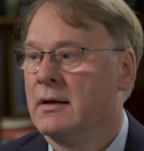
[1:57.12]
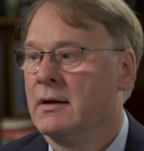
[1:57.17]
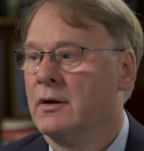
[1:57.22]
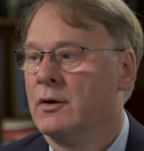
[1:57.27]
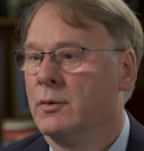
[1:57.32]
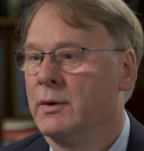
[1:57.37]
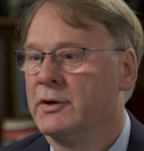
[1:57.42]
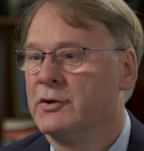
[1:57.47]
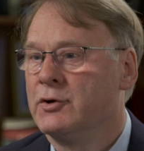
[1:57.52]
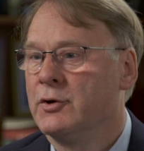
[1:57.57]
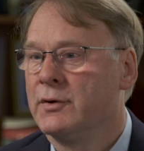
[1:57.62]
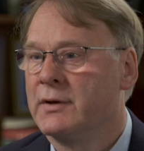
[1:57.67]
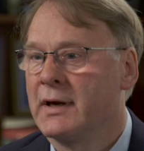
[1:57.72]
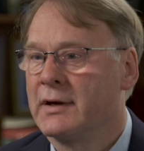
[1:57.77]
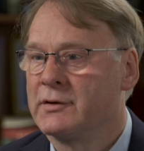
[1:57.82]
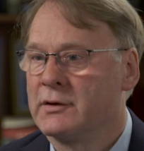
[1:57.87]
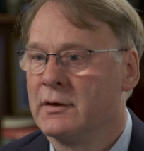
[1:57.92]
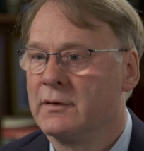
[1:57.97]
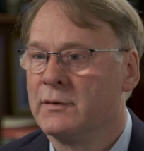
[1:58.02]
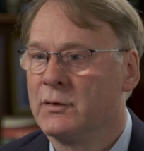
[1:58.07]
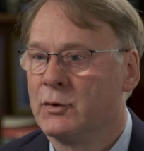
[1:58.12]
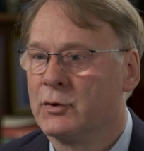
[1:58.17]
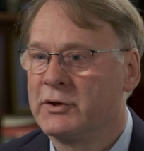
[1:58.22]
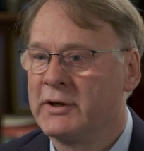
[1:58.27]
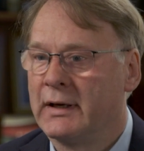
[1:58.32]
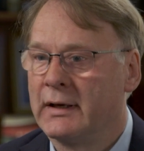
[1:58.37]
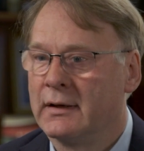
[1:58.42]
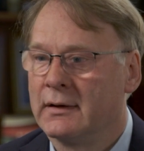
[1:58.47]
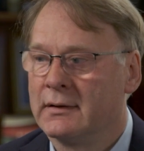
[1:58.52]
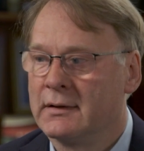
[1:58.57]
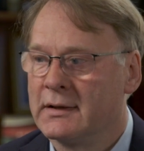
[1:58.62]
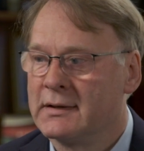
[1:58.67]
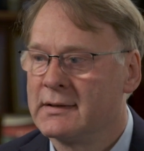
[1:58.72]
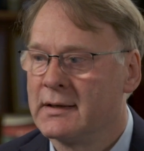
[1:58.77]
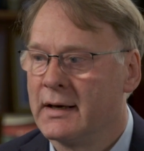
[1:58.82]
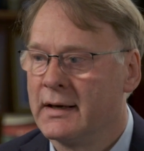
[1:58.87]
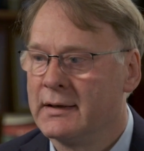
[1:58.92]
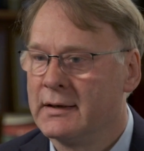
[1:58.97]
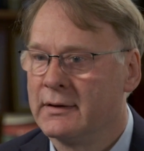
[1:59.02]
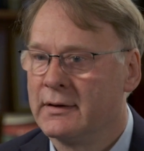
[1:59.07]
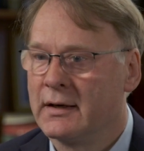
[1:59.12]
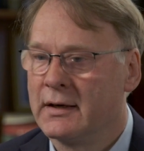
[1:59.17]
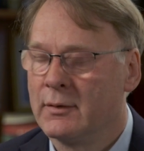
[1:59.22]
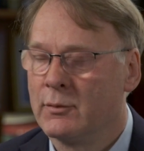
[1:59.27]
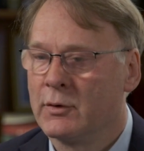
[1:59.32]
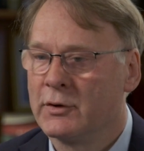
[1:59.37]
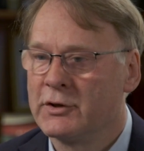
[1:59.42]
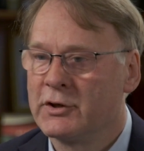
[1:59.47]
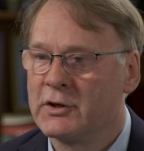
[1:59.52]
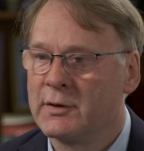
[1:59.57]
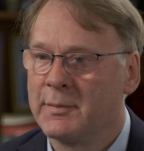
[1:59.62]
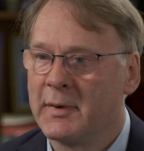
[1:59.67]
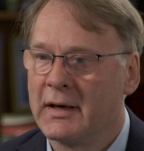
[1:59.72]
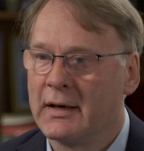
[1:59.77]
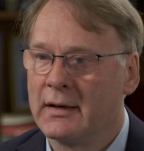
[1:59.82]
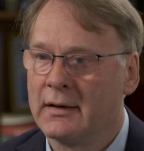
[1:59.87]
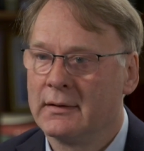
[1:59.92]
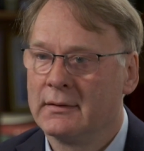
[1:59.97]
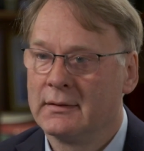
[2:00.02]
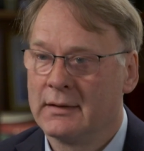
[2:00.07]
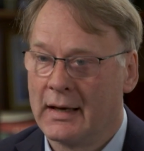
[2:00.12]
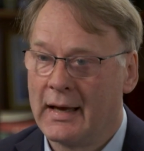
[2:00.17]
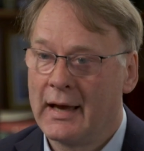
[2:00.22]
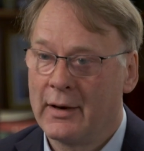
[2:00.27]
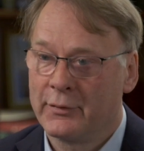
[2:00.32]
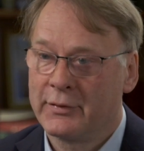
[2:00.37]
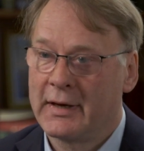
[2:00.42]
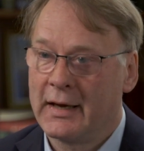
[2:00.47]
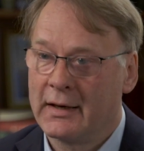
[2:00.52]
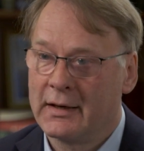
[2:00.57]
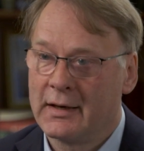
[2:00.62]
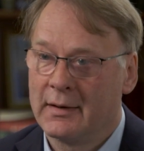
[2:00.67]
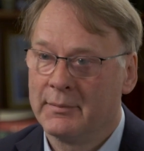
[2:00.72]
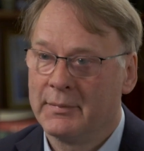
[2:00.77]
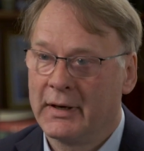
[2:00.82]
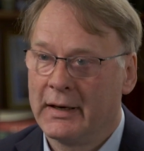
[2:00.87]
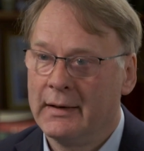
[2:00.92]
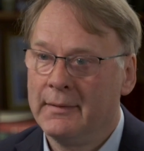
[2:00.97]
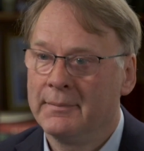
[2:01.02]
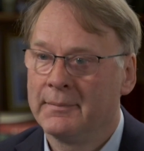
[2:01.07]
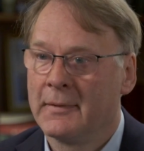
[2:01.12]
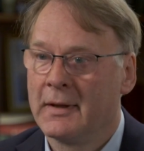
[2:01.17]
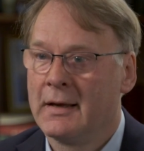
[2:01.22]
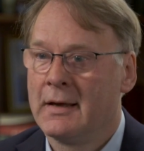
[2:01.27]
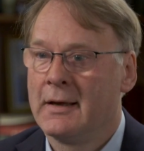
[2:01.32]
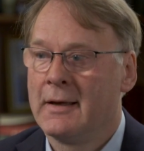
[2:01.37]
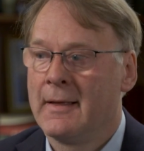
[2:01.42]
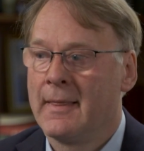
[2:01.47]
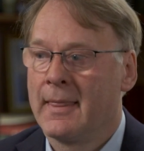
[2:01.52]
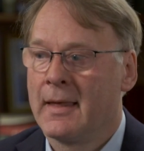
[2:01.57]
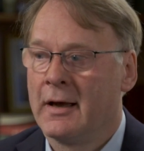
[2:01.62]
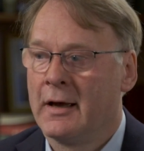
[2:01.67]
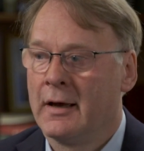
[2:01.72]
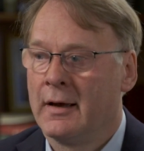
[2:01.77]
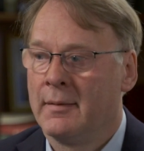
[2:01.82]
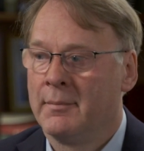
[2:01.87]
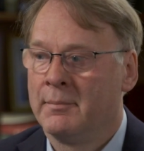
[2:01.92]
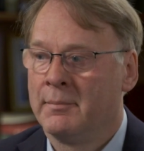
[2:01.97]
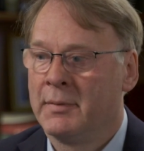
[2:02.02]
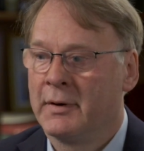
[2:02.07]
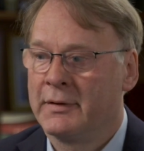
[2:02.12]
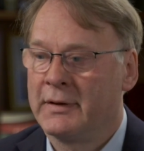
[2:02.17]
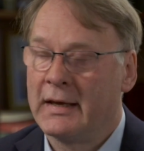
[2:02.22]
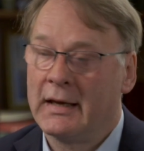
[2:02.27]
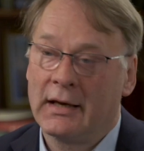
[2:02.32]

who in 2014 decided that it wanted to be a healthcare company. But the